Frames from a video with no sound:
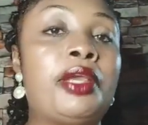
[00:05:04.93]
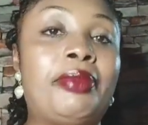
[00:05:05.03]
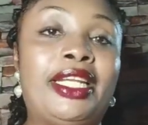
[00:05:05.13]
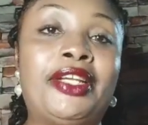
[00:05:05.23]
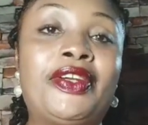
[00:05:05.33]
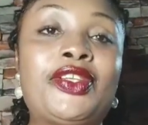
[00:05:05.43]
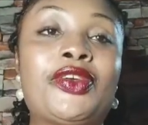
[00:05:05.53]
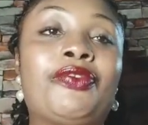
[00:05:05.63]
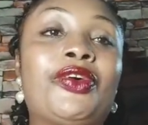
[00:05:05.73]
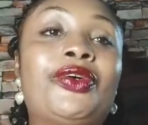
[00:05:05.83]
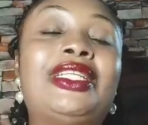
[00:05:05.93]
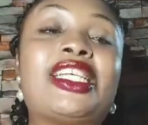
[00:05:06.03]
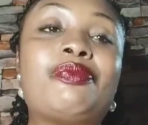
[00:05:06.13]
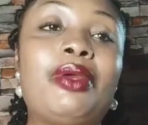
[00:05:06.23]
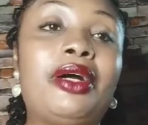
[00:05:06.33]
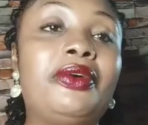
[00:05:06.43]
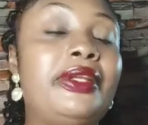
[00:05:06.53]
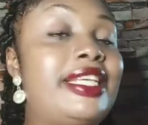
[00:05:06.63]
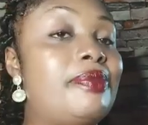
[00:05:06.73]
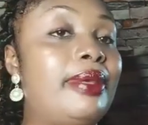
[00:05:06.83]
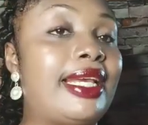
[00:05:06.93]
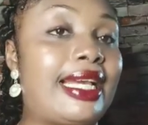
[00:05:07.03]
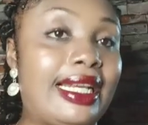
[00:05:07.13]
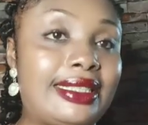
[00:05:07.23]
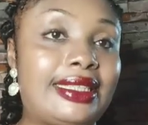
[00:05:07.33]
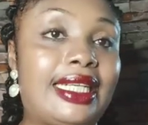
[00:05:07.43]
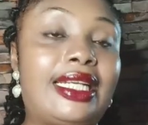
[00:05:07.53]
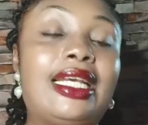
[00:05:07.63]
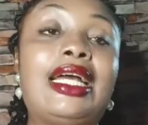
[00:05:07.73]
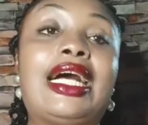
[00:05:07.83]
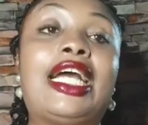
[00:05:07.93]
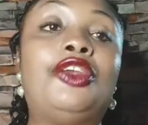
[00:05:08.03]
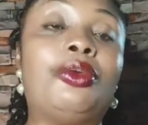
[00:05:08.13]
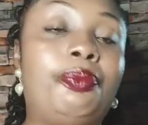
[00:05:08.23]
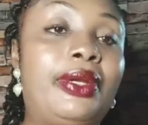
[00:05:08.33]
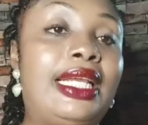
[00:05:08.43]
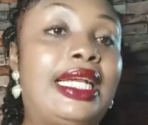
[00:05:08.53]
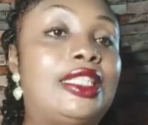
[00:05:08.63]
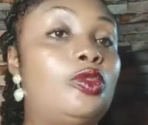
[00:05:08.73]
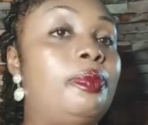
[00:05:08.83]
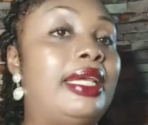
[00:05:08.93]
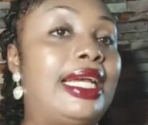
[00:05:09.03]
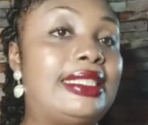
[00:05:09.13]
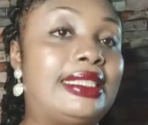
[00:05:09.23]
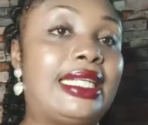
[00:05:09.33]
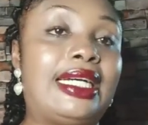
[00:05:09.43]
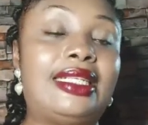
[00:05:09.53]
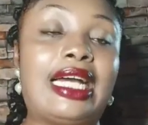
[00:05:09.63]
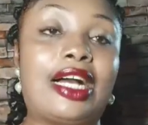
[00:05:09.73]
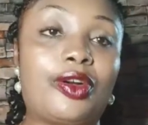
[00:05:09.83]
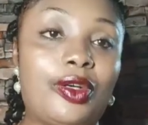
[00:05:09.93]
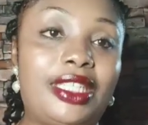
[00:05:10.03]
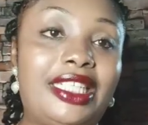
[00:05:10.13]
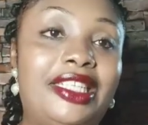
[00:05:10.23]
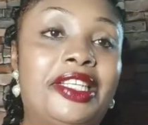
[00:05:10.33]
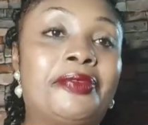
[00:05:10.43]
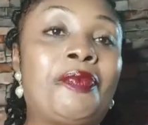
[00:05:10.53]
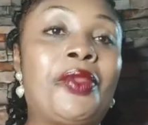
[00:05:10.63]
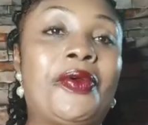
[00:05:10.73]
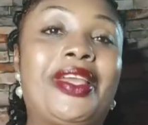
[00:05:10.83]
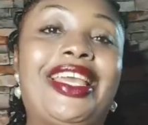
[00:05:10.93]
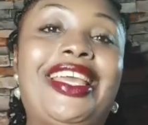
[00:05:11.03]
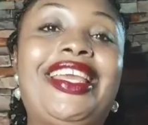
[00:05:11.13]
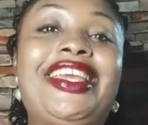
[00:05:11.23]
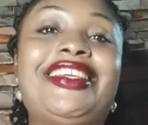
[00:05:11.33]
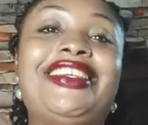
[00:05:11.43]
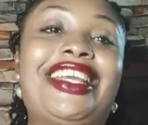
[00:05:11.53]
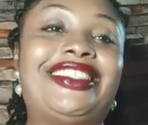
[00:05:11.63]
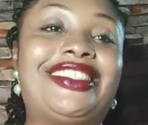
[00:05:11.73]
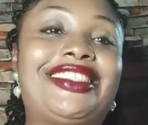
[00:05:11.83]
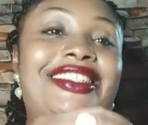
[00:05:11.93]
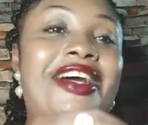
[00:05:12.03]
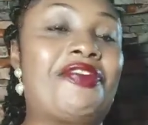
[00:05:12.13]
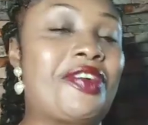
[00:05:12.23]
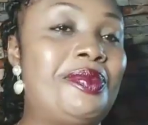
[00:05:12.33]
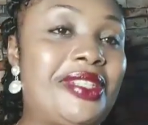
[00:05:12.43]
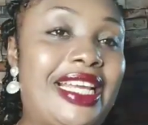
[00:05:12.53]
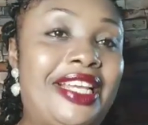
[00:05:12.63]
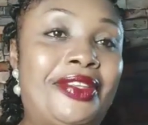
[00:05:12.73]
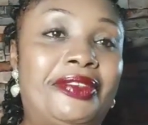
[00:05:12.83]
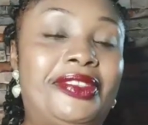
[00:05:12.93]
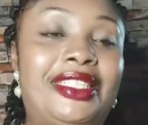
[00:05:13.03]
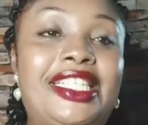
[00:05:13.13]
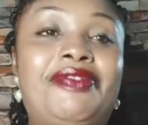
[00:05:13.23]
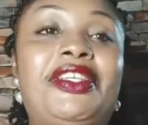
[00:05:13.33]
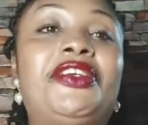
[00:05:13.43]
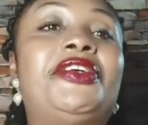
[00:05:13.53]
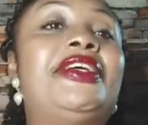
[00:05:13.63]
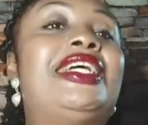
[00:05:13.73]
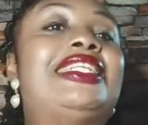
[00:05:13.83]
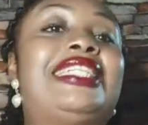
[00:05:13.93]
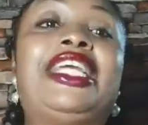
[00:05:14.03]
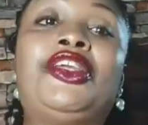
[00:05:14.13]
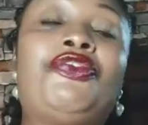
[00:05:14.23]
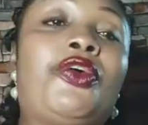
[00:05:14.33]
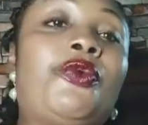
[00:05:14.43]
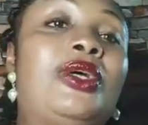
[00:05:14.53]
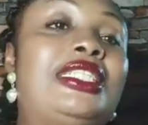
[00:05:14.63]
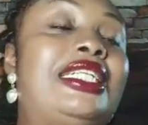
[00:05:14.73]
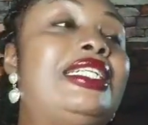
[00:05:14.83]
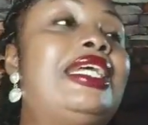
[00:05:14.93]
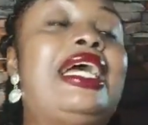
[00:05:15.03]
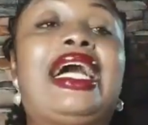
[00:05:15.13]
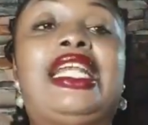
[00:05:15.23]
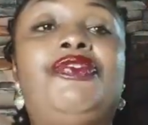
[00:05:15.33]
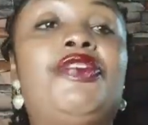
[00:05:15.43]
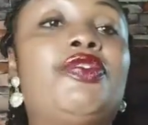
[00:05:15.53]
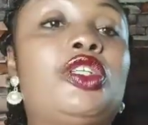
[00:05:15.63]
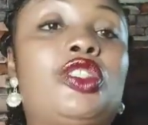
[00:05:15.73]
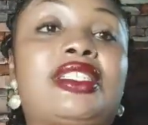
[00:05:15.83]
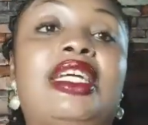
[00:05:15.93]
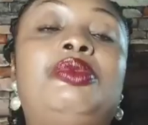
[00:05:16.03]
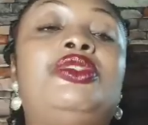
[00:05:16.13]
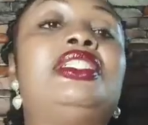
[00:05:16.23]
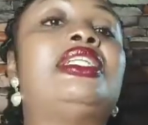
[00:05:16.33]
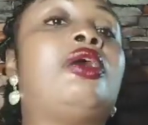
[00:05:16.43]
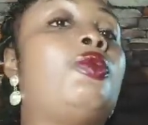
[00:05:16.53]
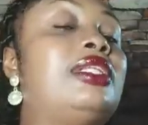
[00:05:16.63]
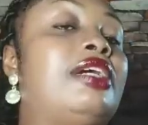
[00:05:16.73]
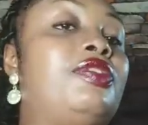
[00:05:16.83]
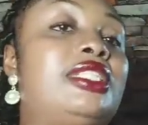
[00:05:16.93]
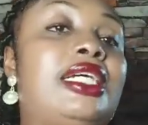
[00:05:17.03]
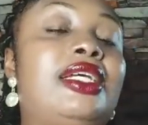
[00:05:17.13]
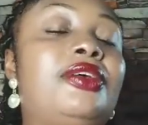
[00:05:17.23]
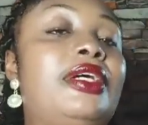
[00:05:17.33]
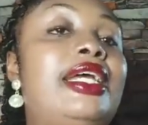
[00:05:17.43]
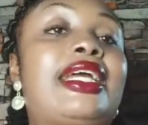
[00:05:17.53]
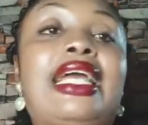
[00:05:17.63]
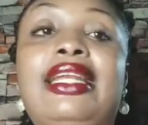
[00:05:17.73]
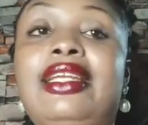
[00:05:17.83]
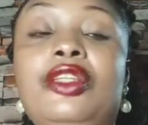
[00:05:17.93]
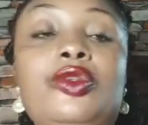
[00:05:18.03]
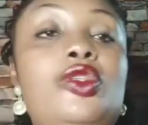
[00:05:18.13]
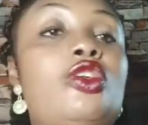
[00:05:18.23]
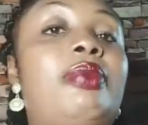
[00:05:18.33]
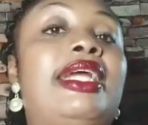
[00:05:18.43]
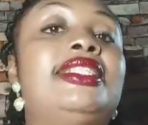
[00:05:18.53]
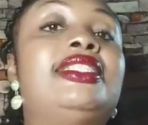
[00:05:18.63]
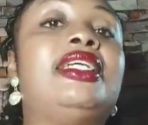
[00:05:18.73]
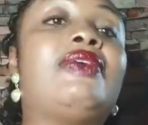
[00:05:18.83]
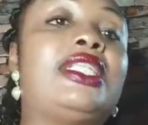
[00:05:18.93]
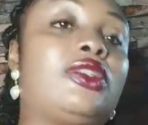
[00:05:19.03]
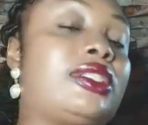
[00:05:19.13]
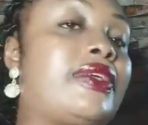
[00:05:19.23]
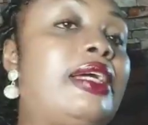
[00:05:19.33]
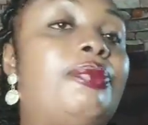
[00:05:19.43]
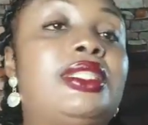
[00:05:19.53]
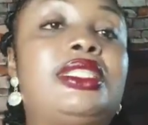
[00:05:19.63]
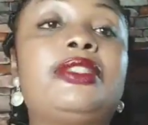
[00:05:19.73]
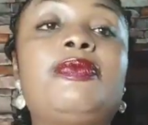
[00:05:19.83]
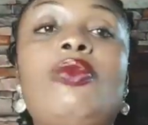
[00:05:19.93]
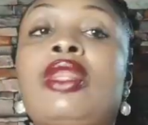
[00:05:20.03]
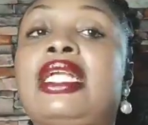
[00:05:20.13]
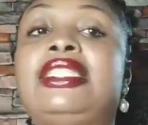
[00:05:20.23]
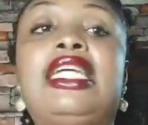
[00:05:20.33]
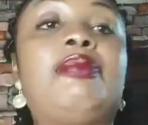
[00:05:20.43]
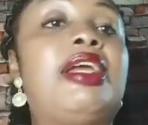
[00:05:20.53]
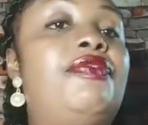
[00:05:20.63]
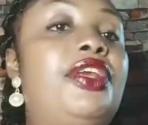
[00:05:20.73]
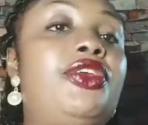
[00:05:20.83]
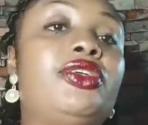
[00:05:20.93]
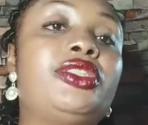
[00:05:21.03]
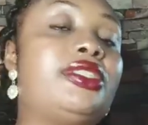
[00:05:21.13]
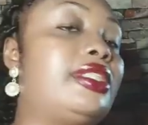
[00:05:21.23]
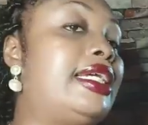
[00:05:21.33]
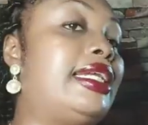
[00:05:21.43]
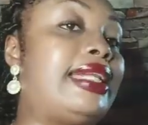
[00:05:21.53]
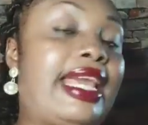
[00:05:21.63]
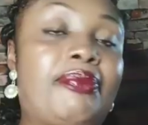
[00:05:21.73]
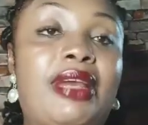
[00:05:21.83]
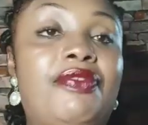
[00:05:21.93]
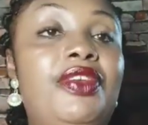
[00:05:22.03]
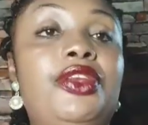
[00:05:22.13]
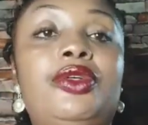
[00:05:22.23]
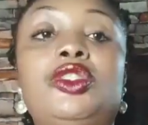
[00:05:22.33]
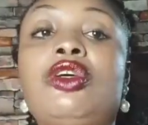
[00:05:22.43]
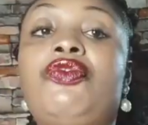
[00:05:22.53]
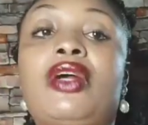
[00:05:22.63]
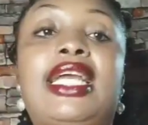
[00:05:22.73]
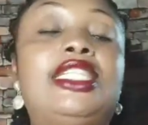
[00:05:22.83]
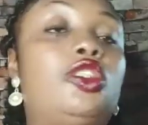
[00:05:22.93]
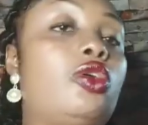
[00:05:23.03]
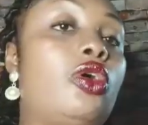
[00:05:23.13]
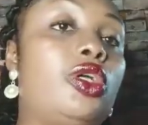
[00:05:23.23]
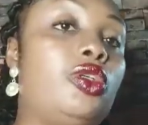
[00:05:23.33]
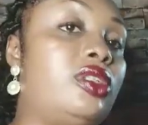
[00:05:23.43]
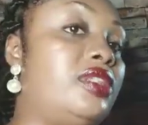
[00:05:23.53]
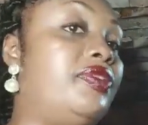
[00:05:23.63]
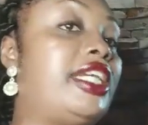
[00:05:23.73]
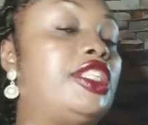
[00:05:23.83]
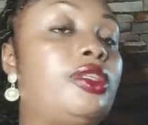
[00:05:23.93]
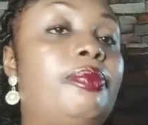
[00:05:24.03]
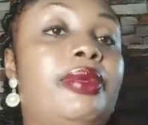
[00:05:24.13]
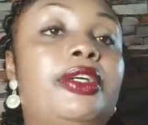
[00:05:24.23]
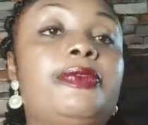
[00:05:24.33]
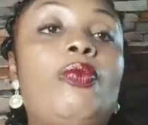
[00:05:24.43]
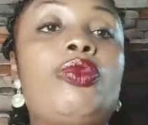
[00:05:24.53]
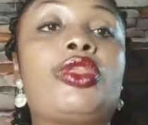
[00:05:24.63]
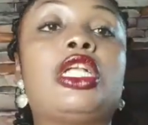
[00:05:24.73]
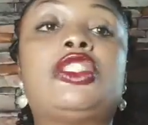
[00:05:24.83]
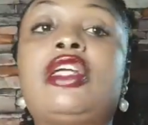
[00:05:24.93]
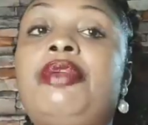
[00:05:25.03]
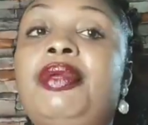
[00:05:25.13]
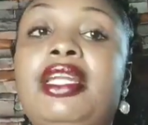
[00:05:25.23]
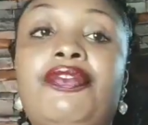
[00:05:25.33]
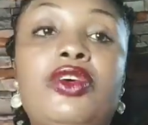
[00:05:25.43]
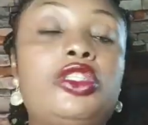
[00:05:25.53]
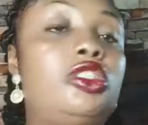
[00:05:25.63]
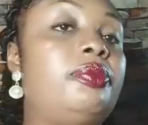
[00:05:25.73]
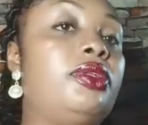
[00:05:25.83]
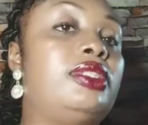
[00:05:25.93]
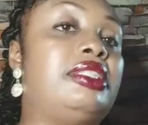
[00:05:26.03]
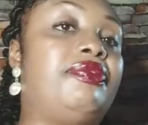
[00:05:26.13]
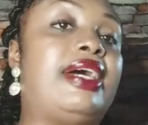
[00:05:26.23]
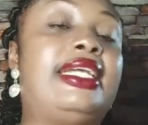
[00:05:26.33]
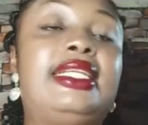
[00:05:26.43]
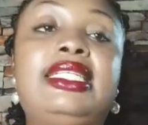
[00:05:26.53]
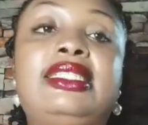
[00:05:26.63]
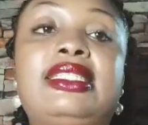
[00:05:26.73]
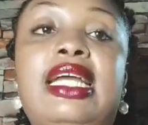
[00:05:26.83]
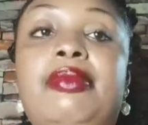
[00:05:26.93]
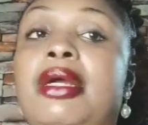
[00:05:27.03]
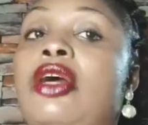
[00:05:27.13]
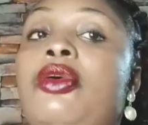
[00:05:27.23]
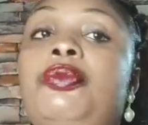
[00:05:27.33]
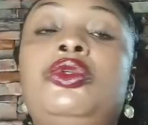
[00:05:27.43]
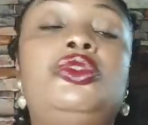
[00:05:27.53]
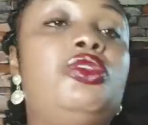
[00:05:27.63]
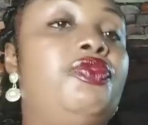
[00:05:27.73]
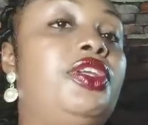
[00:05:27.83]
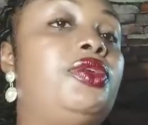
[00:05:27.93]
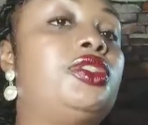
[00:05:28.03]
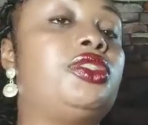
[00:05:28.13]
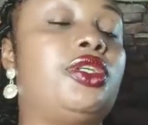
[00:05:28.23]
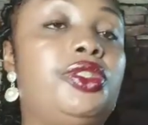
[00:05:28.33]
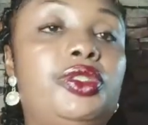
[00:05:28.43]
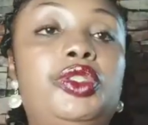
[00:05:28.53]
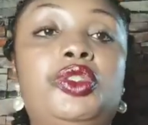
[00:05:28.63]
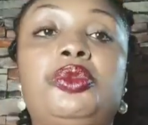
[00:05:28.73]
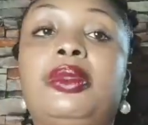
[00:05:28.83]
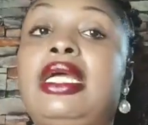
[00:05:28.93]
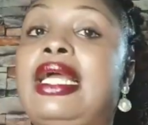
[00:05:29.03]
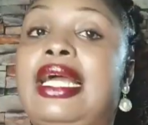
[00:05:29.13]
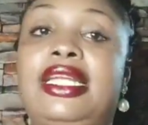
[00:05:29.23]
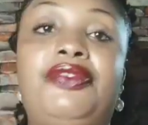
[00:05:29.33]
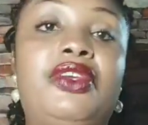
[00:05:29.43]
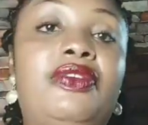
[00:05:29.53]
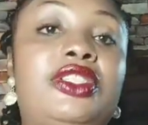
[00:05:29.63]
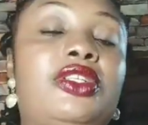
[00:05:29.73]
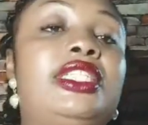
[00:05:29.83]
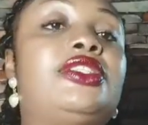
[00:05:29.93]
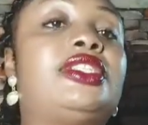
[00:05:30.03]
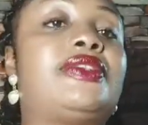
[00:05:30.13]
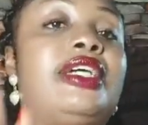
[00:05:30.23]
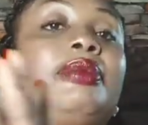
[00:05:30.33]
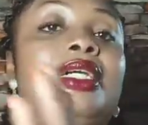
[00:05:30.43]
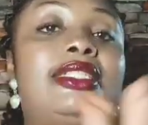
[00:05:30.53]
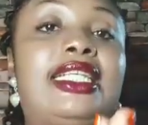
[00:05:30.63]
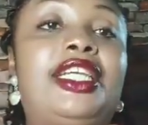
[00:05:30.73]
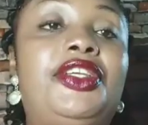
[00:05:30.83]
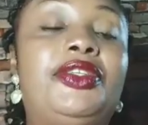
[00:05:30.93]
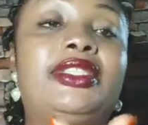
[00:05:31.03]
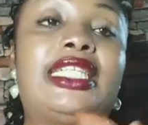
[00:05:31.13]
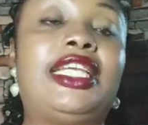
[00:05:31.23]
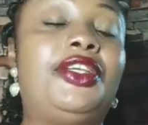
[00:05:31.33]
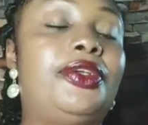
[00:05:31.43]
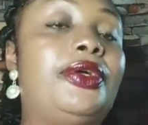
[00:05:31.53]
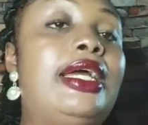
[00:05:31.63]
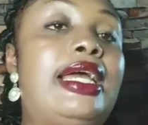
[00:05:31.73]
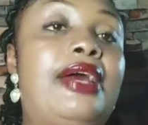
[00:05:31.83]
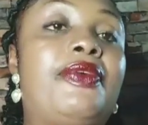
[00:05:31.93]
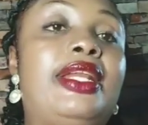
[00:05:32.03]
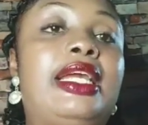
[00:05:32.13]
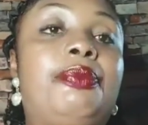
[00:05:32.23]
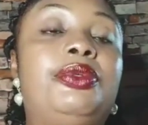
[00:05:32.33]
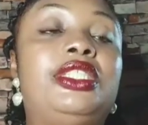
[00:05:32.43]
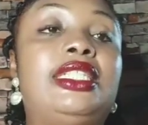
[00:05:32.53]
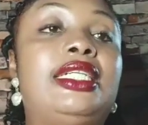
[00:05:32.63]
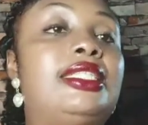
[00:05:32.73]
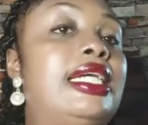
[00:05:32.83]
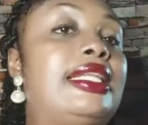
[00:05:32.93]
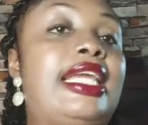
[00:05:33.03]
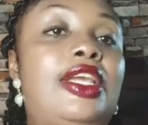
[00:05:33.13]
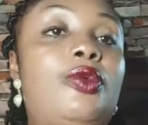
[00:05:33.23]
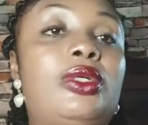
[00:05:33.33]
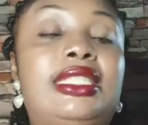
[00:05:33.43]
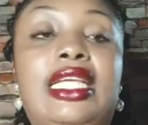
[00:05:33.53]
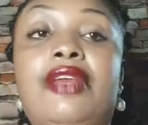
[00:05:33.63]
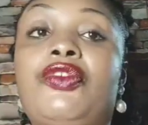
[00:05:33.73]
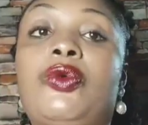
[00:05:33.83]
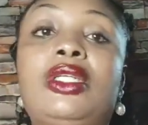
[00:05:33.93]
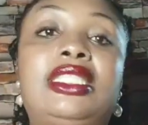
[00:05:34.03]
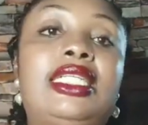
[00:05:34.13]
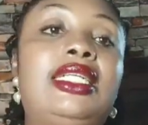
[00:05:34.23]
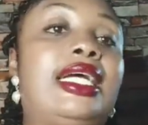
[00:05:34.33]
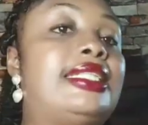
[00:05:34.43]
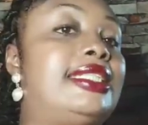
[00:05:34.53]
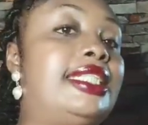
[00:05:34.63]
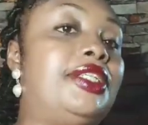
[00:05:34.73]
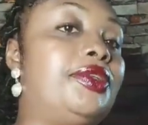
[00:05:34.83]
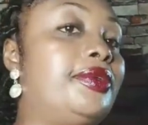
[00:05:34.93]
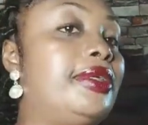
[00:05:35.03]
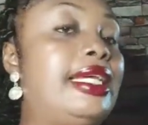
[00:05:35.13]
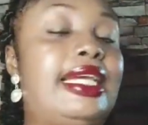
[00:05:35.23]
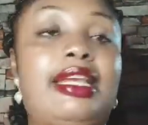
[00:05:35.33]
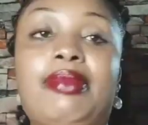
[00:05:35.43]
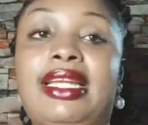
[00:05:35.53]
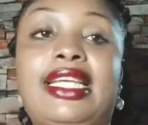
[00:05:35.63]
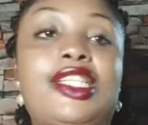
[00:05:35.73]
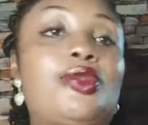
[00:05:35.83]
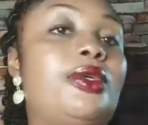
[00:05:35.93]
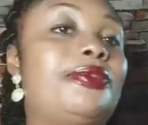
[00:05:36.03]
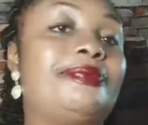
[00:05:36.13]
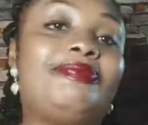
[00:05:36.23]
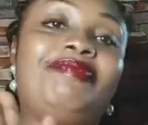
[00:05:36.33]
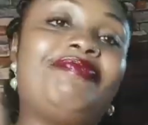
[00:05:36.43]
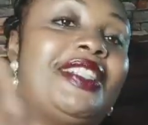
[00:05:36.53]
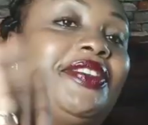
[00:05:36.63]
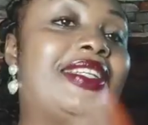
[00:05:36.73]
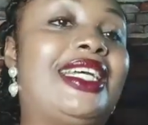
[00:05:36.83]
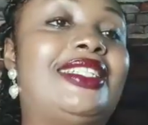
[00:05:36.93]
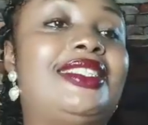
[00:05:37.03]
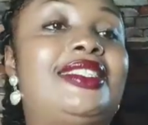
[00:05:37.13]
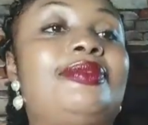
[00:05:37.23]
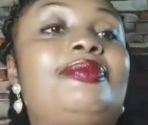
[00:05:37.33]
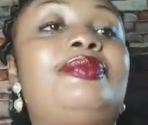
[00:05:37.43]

By the grace of God, the spell is being casted and your prayers will be answered accordingly. Okay? Yes. I've come to the end of today's video. Thank you for watching. And if you've not subscribed to this, our wonderful channel, kindly do so by hitting the red subscribe button. Share my videos. Like my videos. Don't forget to on your notification bell so that you'll be the first to be notified each time I upload new videos on YouTube. And if you're a returning subscriber, thank you. Thank you. I really appreciate it. Thank you once again for watching and see you in my next one. Good night.